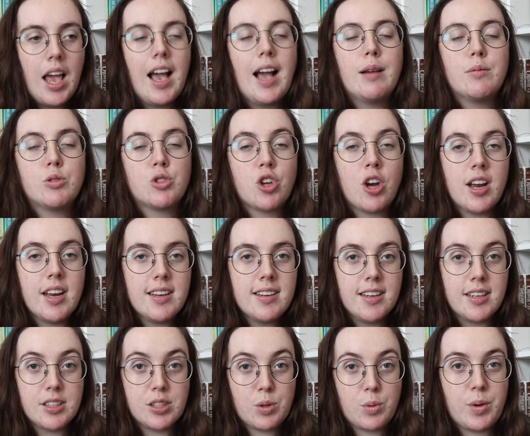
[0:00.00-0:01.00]
I'm trying
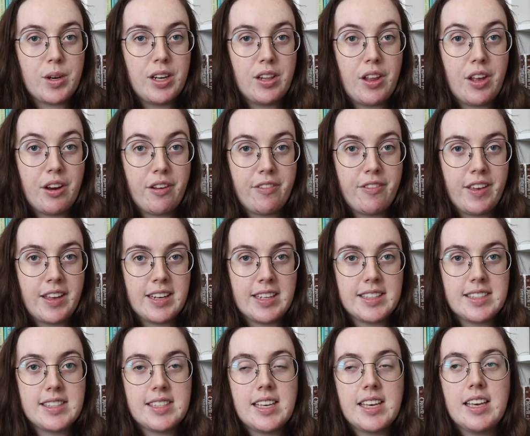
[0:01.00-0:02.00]
not to read a lot of
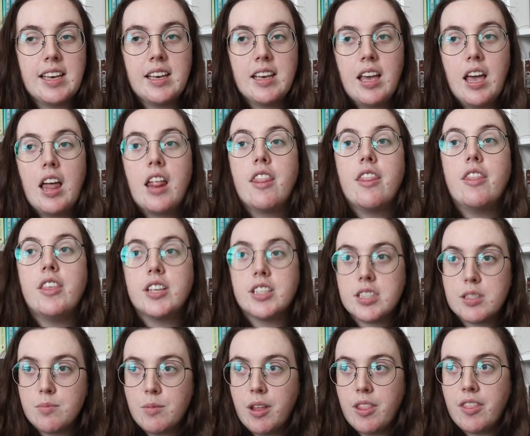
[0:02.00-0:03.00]
fantasy
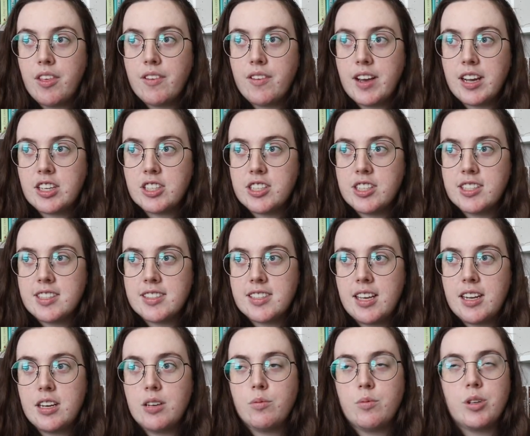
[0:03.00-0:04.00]
this month, I've actually
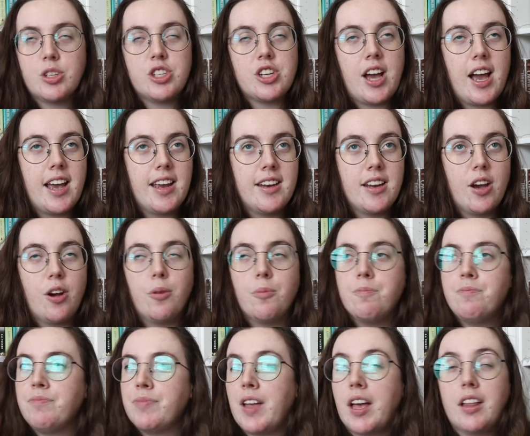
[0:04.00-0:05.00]
decided, which I know.
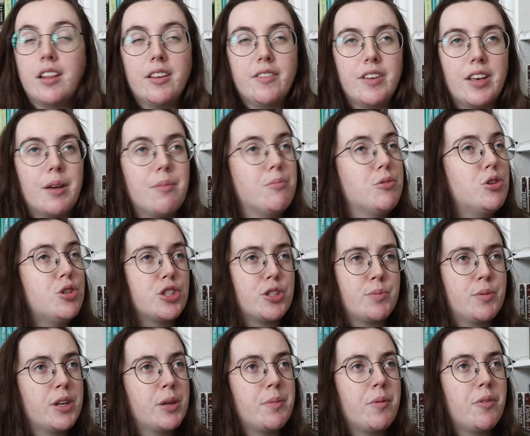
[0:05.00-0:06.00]
Olivia, you just
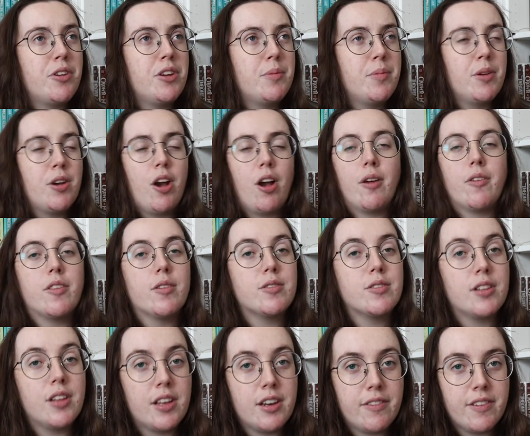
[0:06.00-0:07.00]
put up your TBR. There's
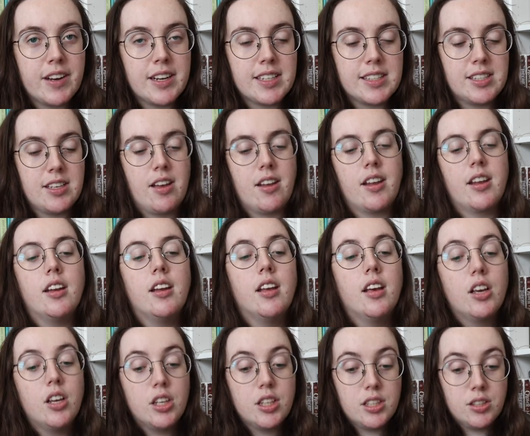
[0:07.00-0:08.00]
a lot of fantasy on it.
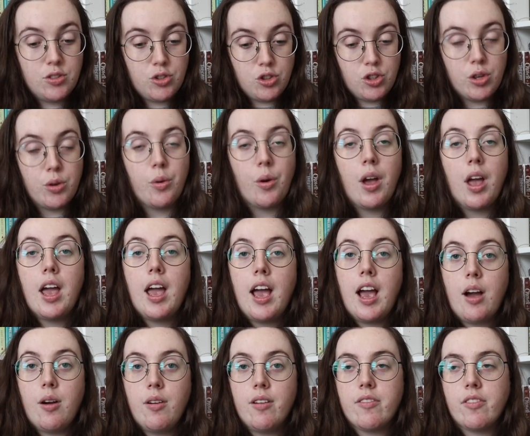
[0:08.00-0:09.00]
True.
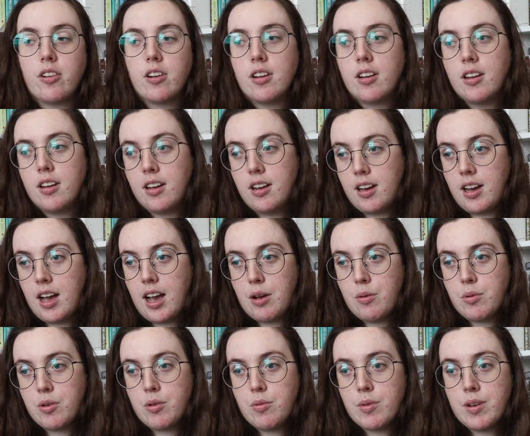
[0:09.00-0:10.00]
However, I
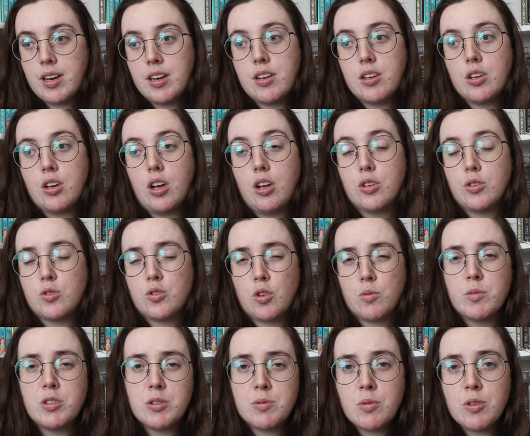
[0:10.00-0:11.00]
want to read so
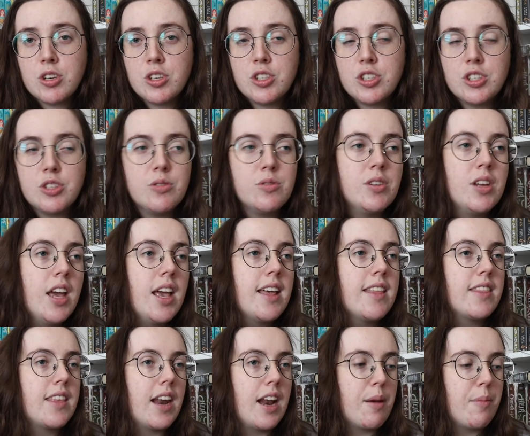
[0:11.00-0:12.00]
much more in June
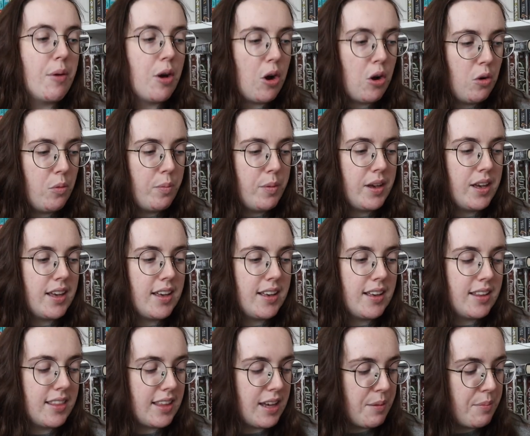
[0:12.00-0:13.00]
that I'm
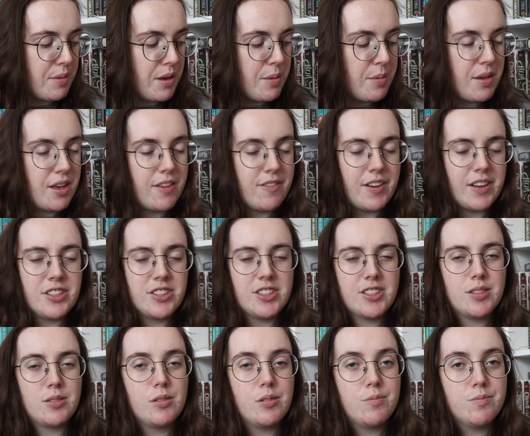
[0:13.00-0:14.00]
hoping that maybe if I
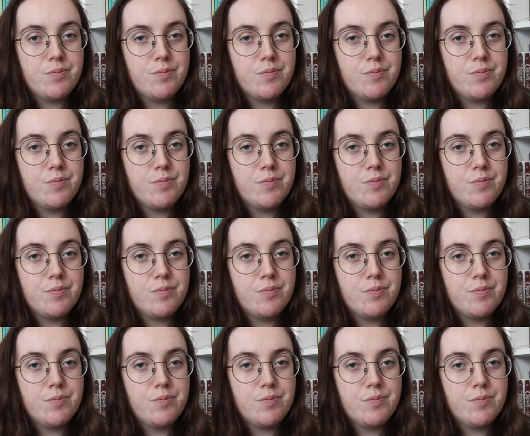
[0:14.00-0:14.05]
just